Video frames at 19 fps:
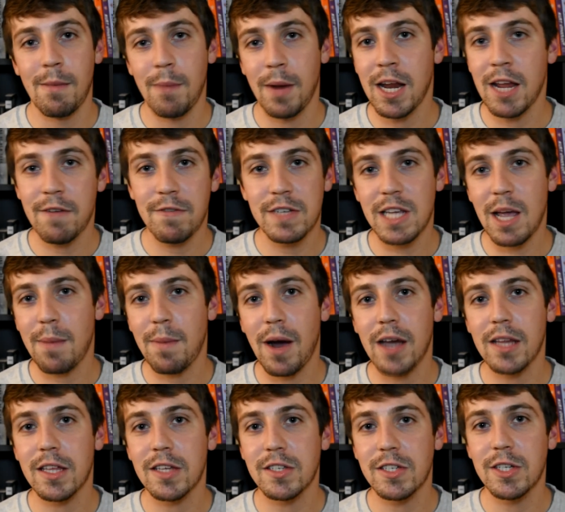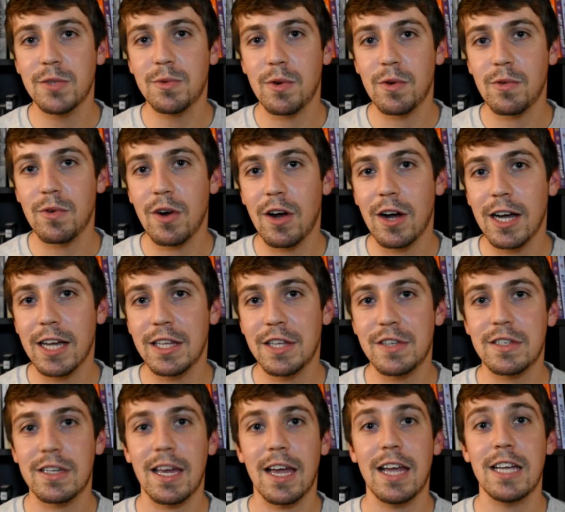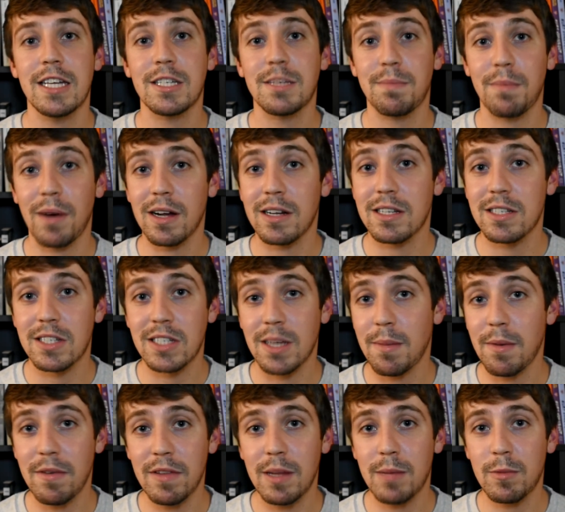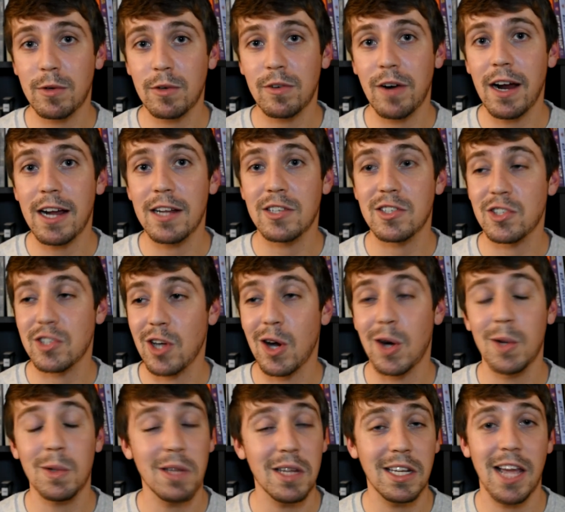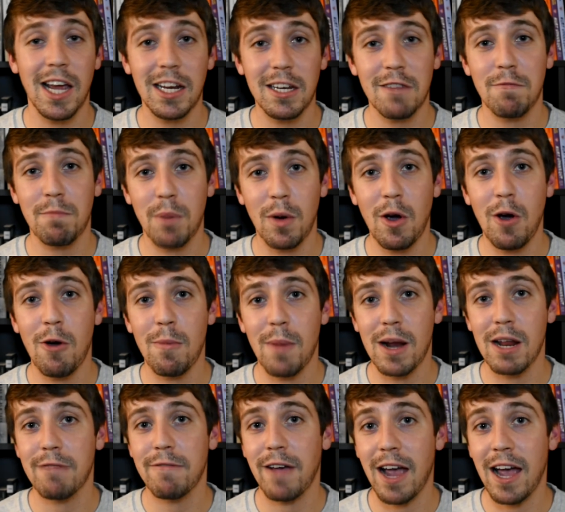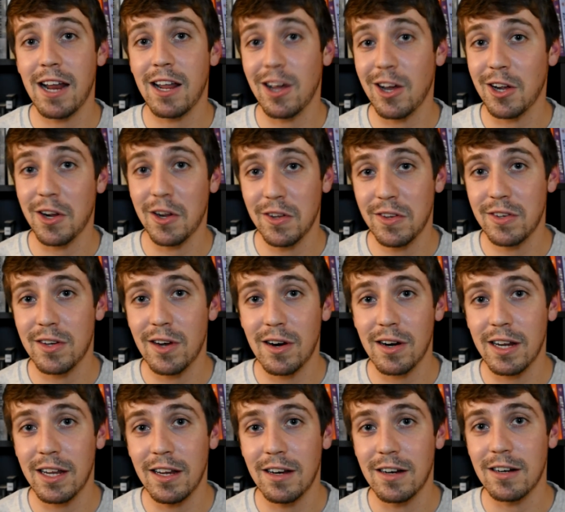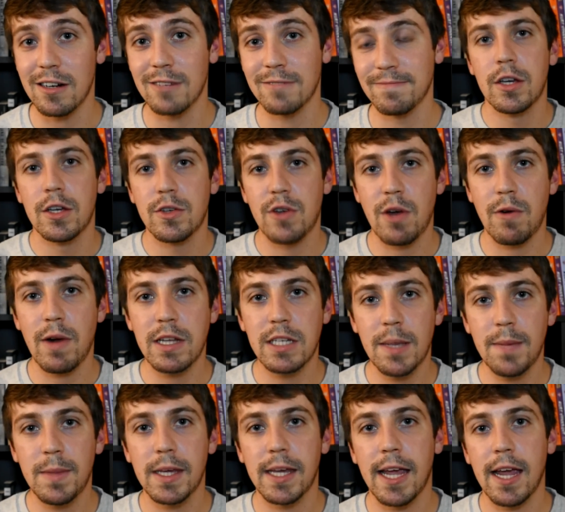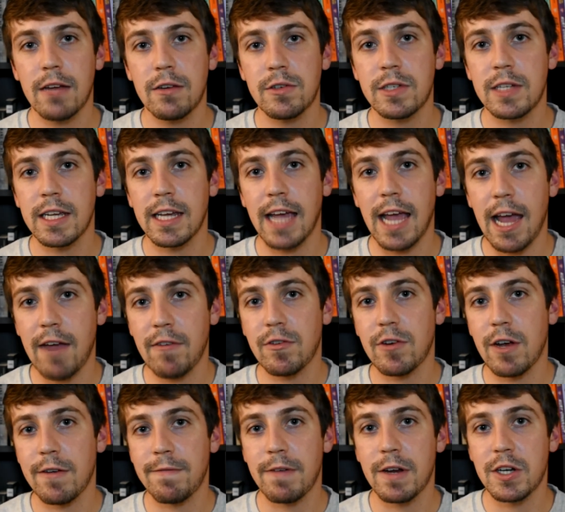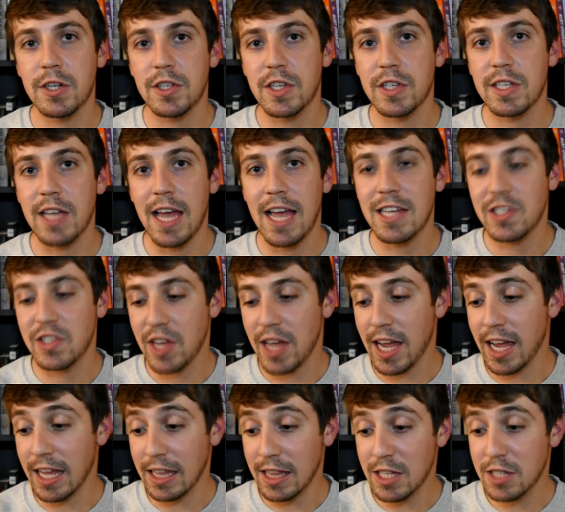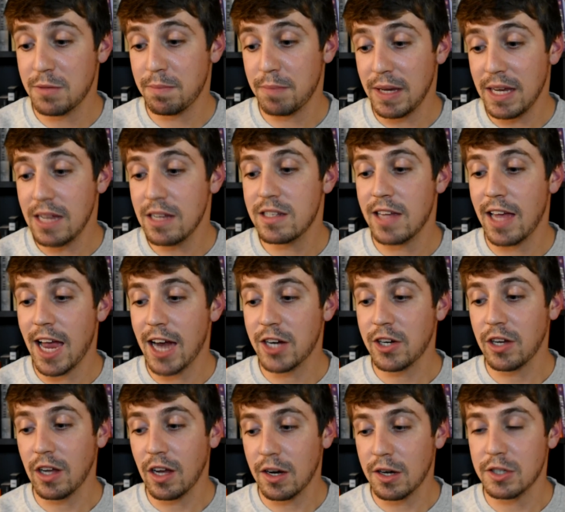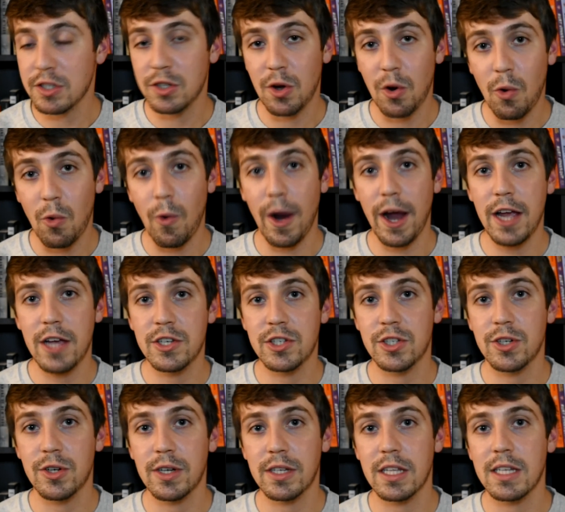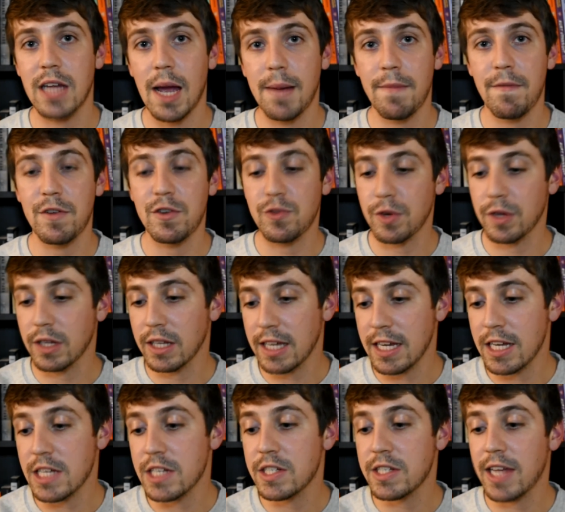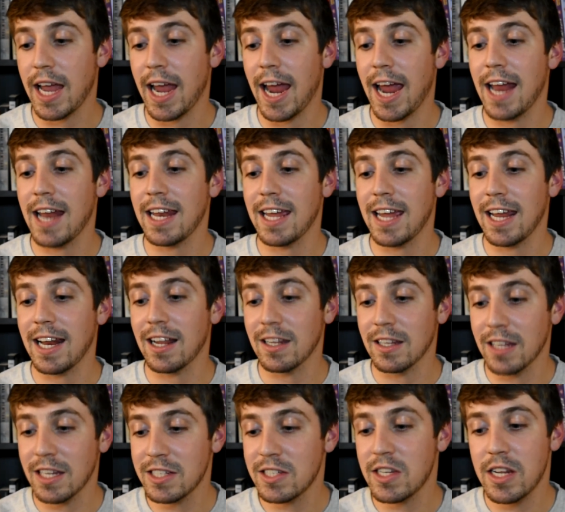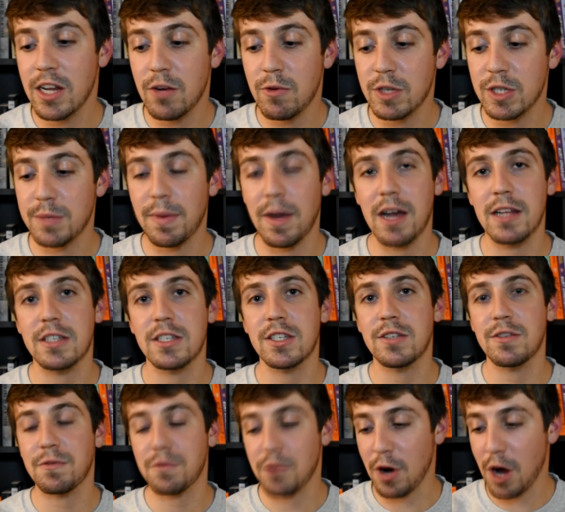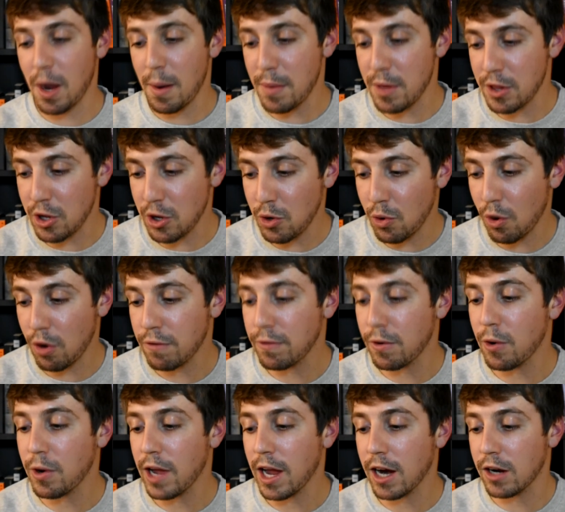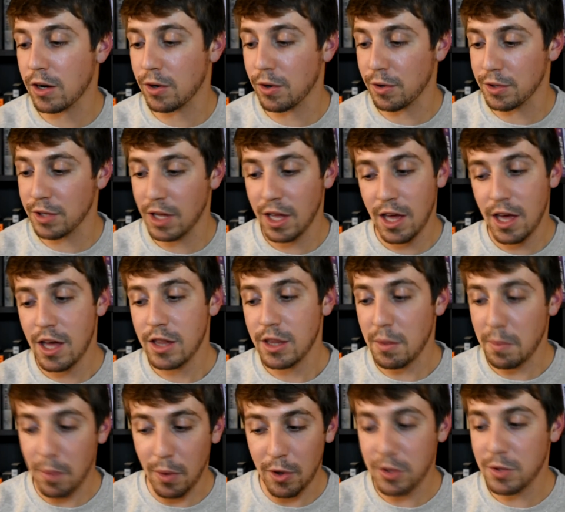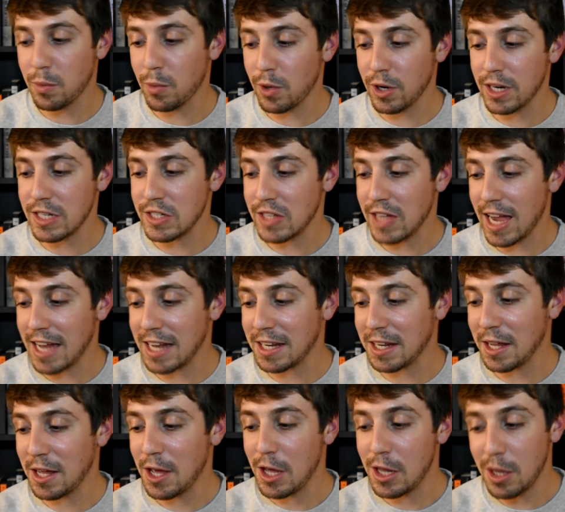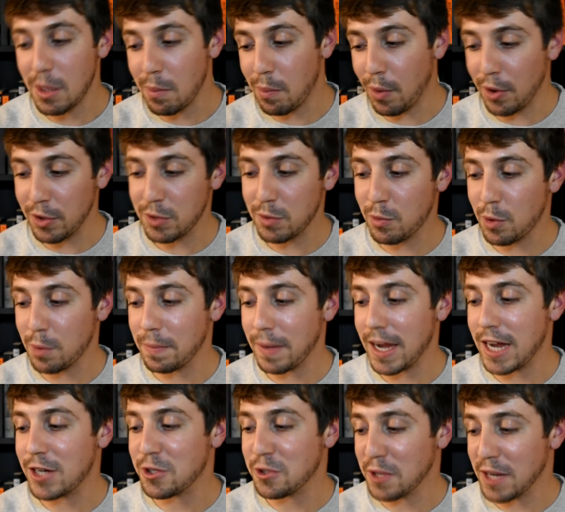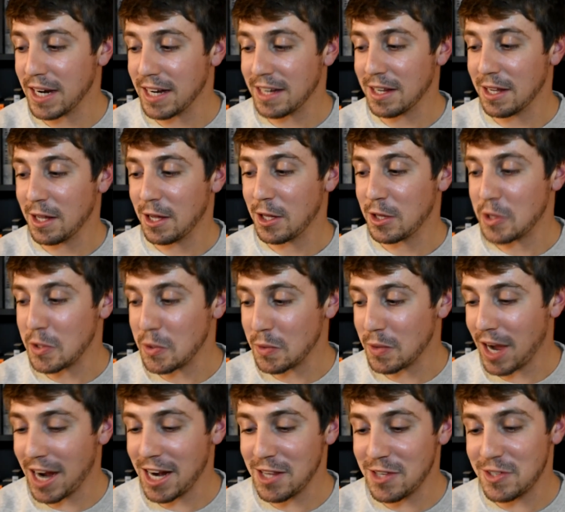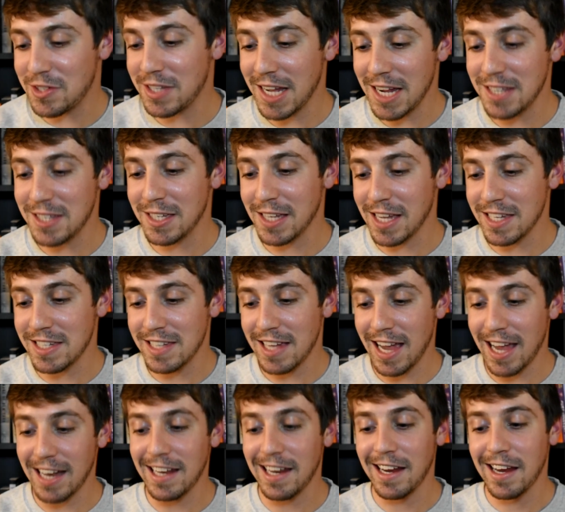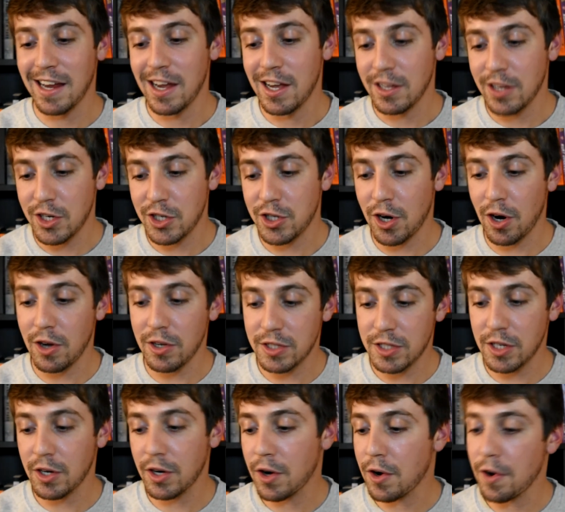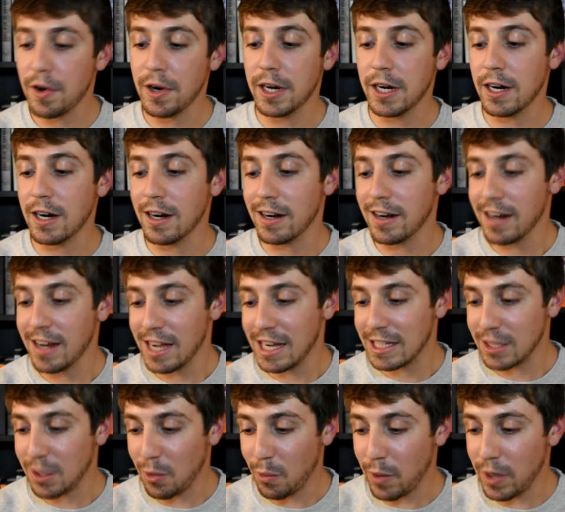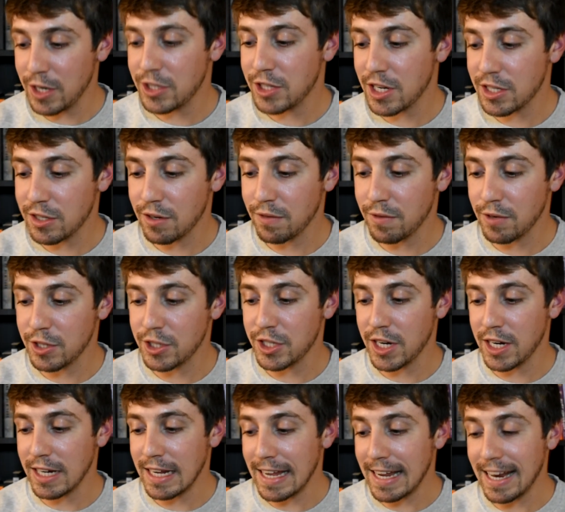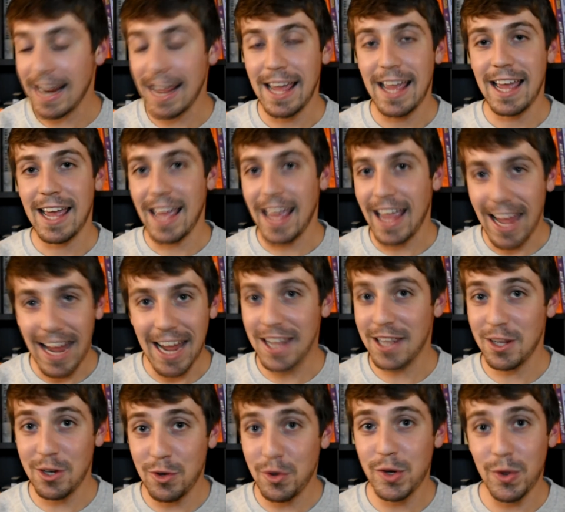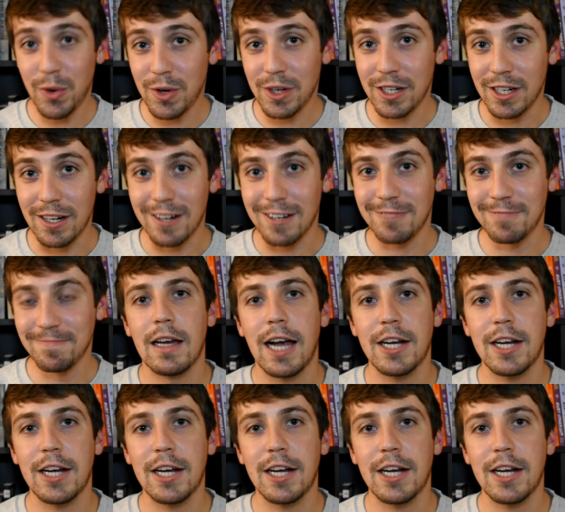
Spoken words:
Many of his hypotheses were wrong in this case, but some of them were right, so Detective Poe might have had a good start here. So I read something interesting after I finished this essay. This piece actually caused quite a stir at the time of its release, and it elicited responses from the Norfolk Herald, the Baltimore Gazette, the Baltimore Patriot, the United States Gazette, the Charleston Courier, the Winchester Virginian, and the New Yorker.